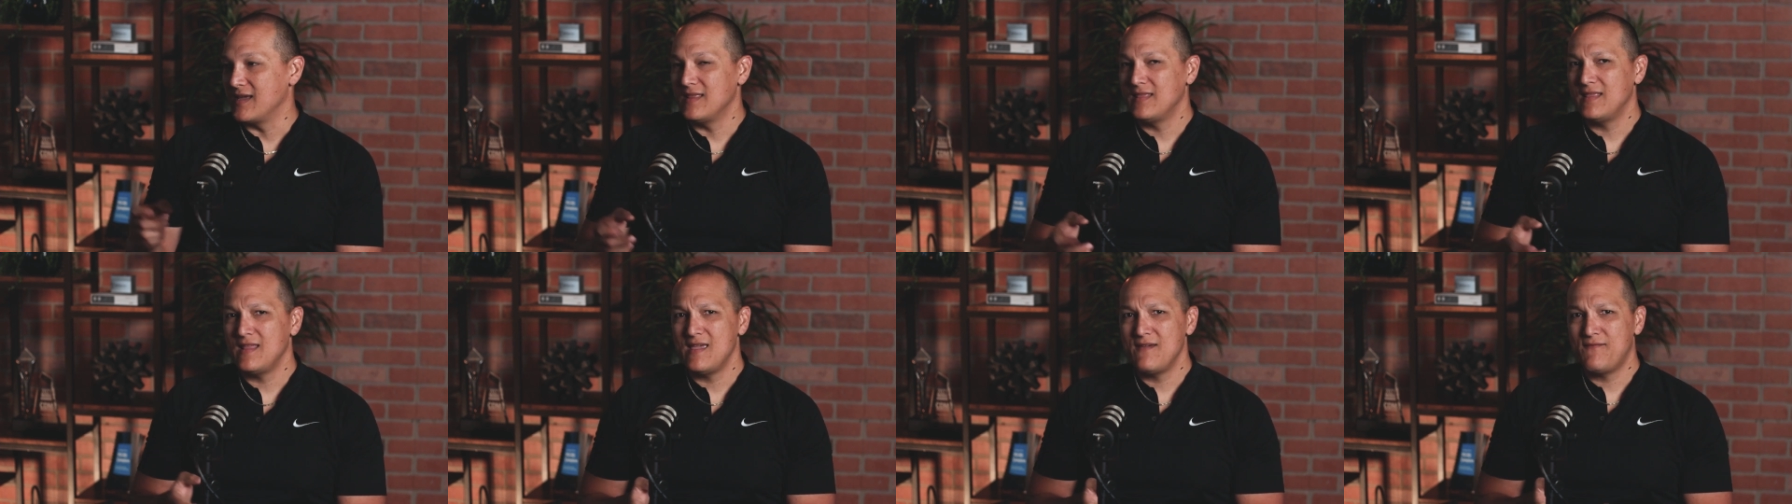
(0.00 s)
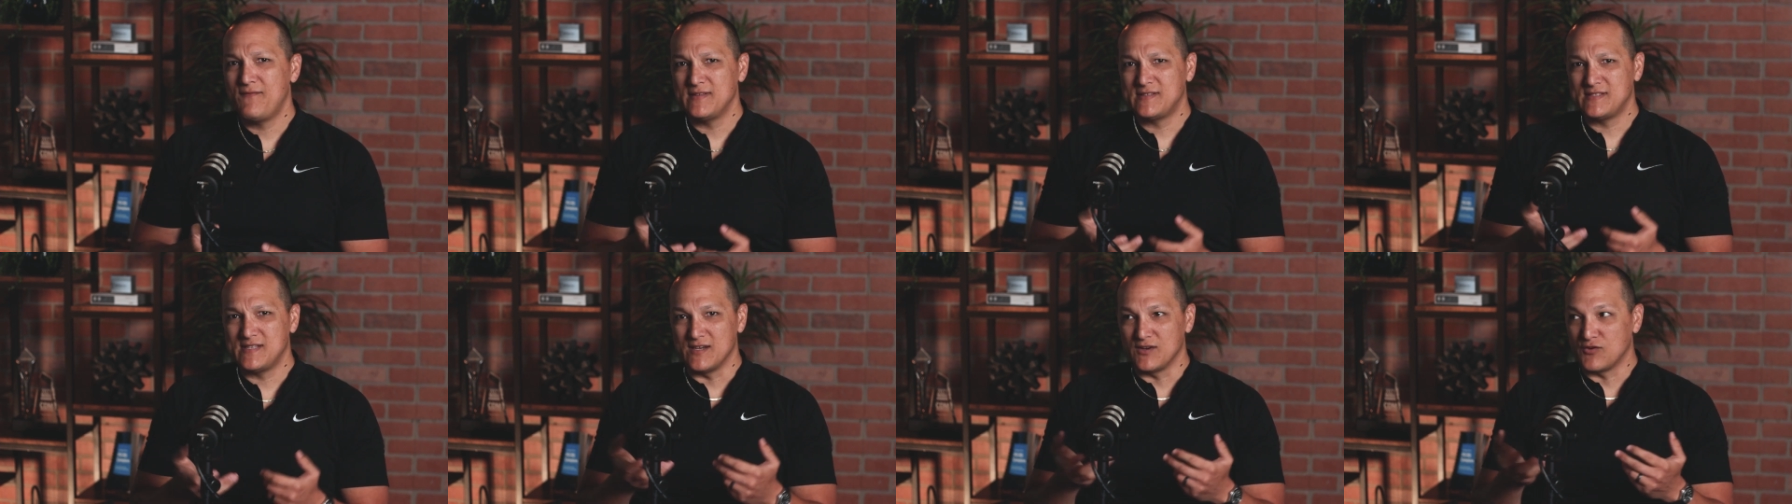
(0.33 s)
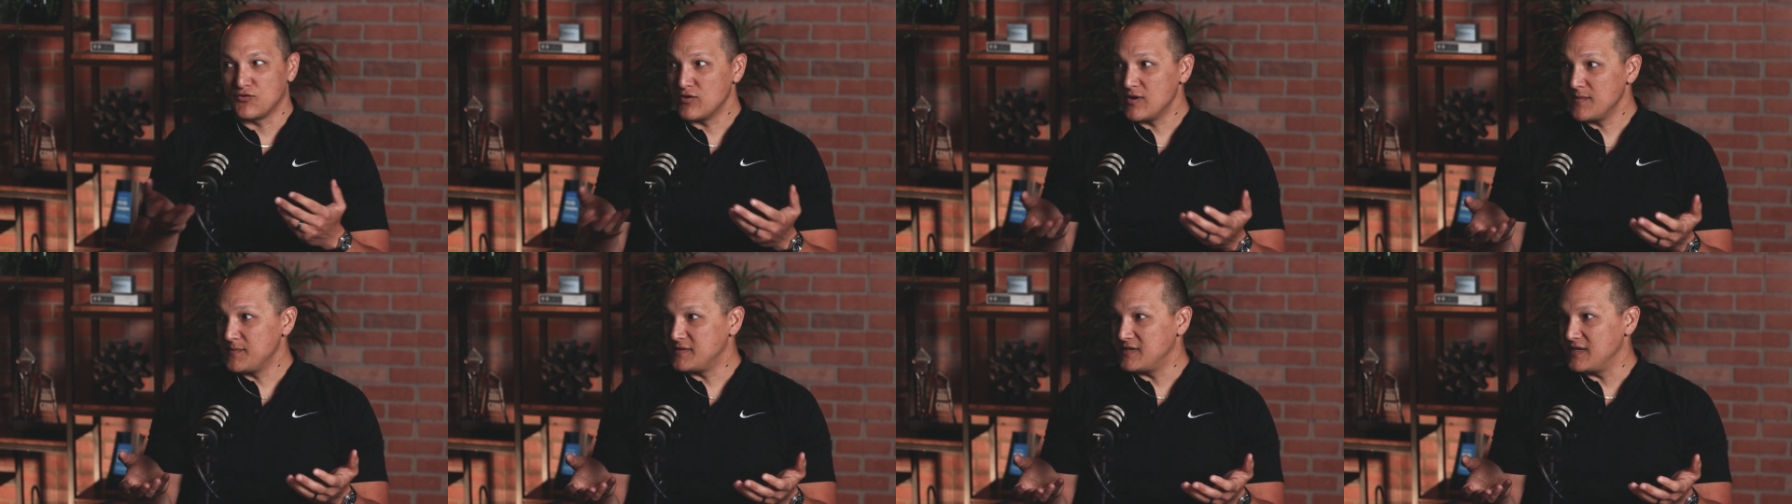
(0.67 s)
And if it's
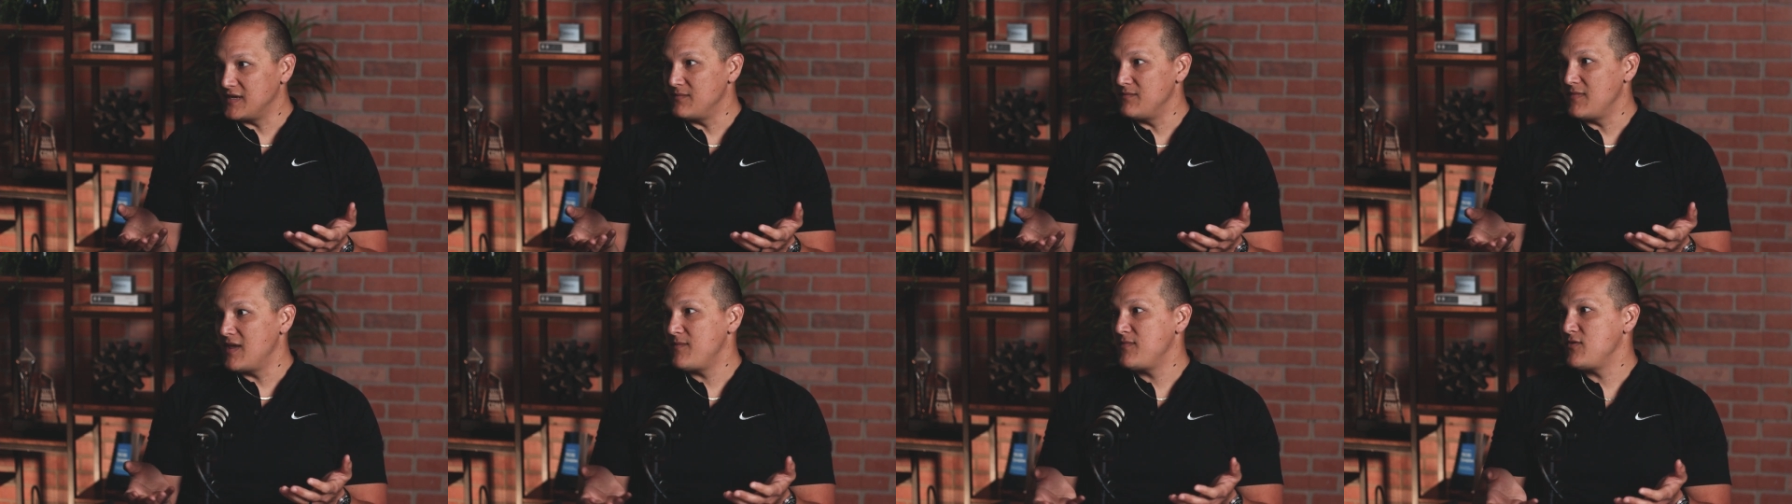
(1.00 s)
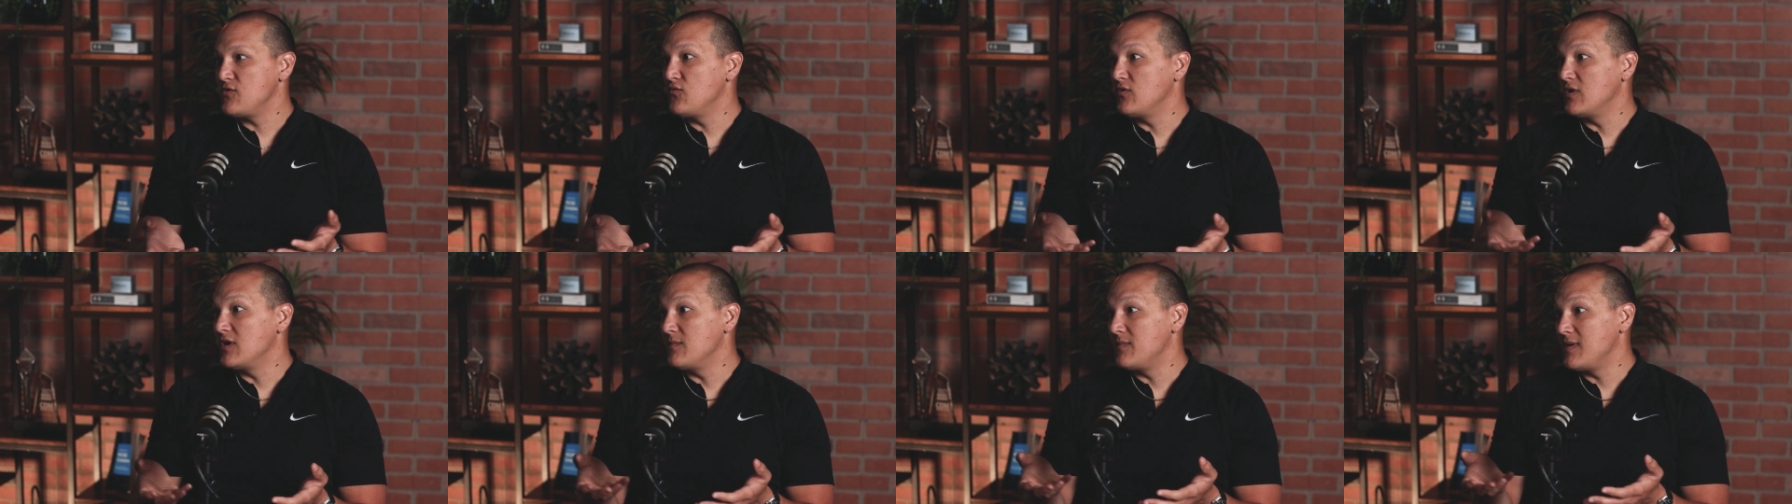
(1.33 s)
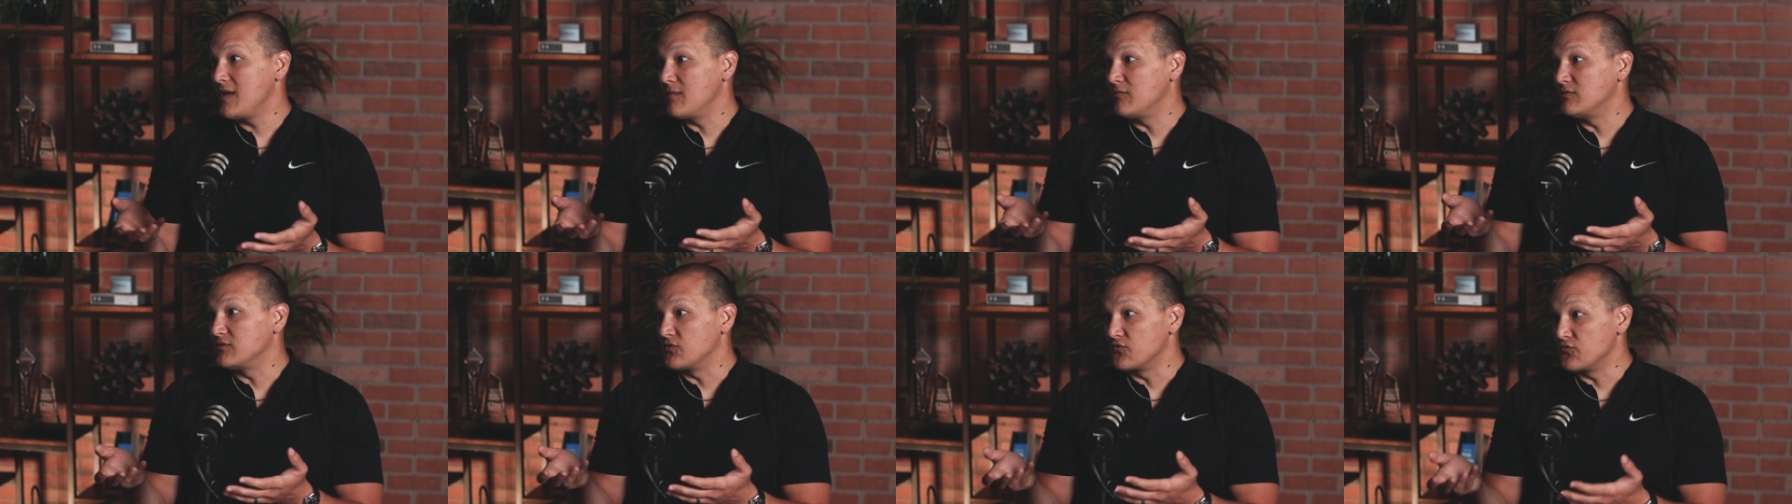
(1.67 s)
encrypted, maybe you wouldn't
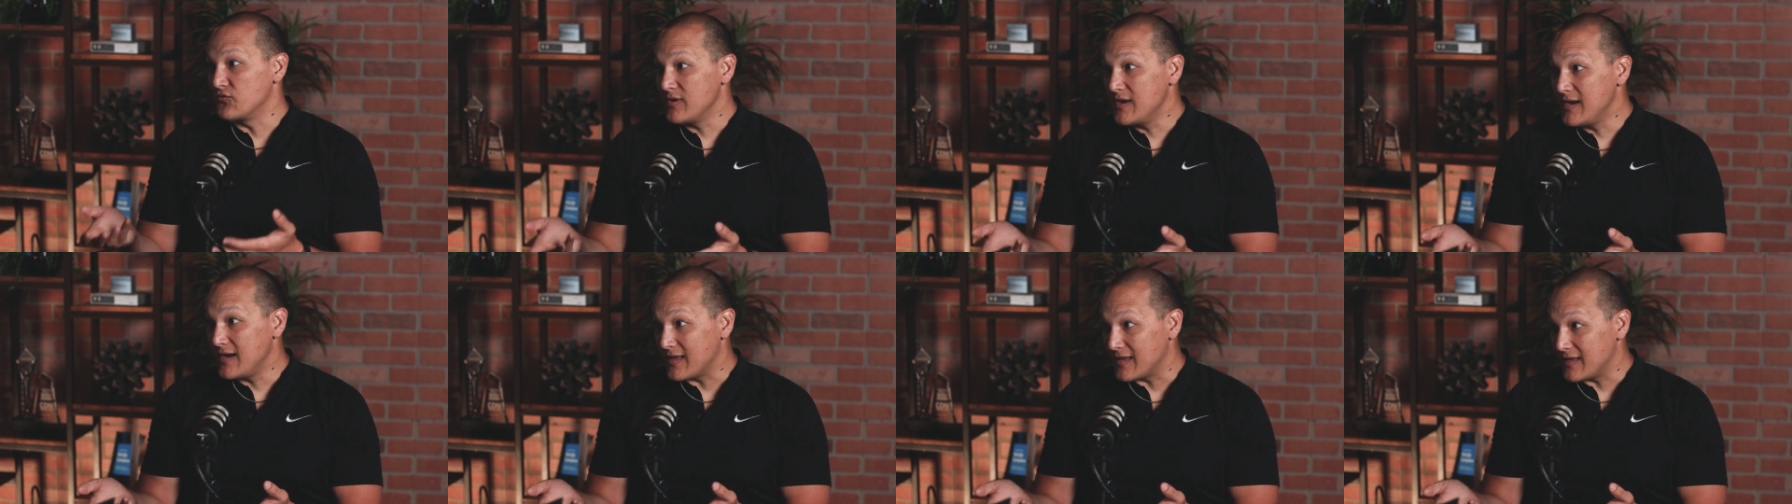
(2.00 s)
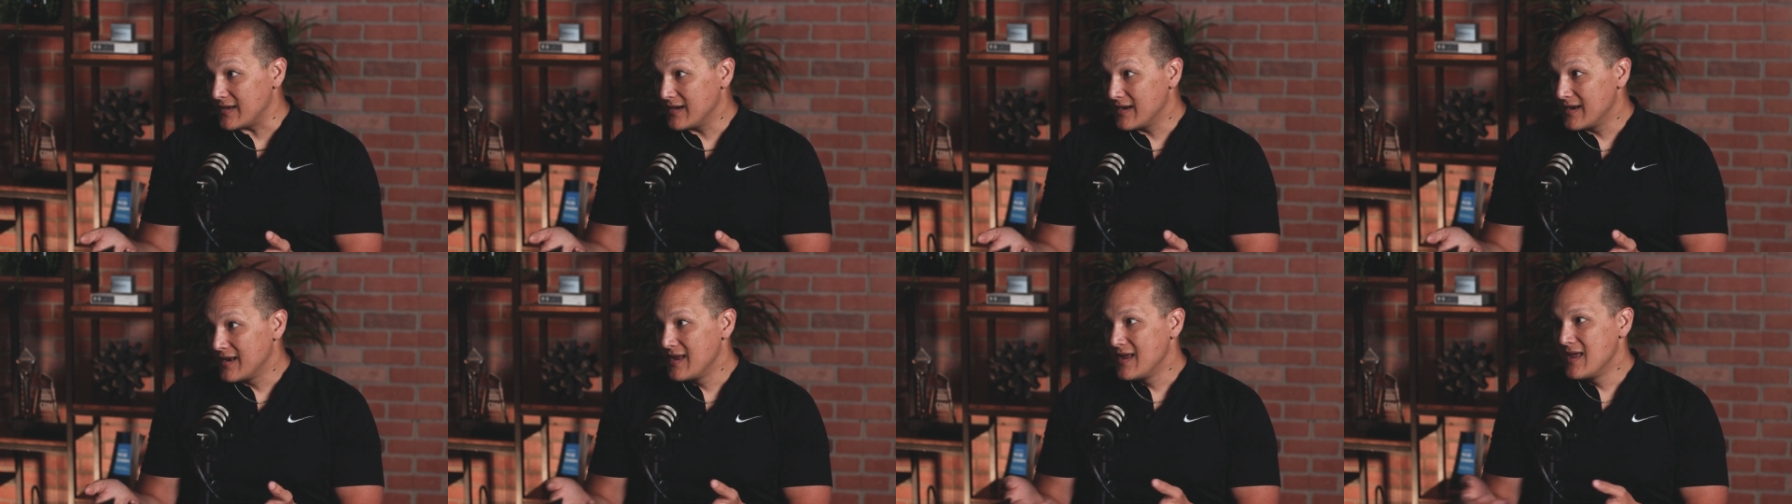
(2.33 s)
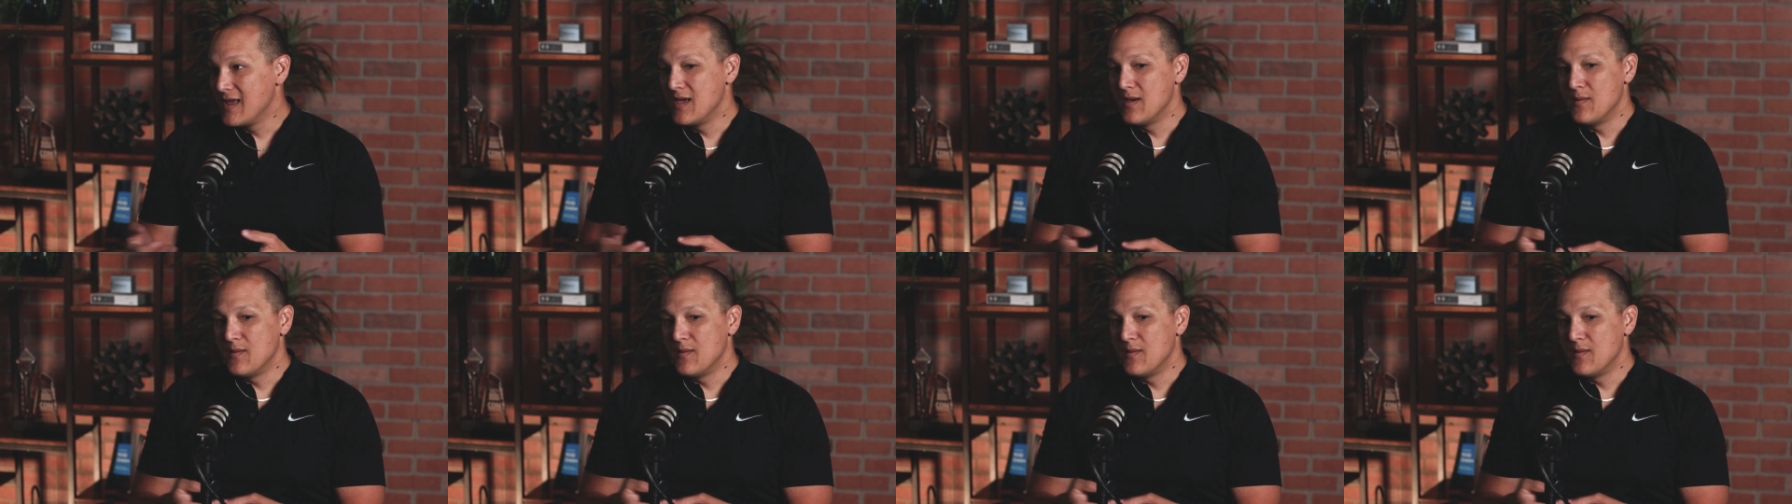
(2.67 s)
be able to read it.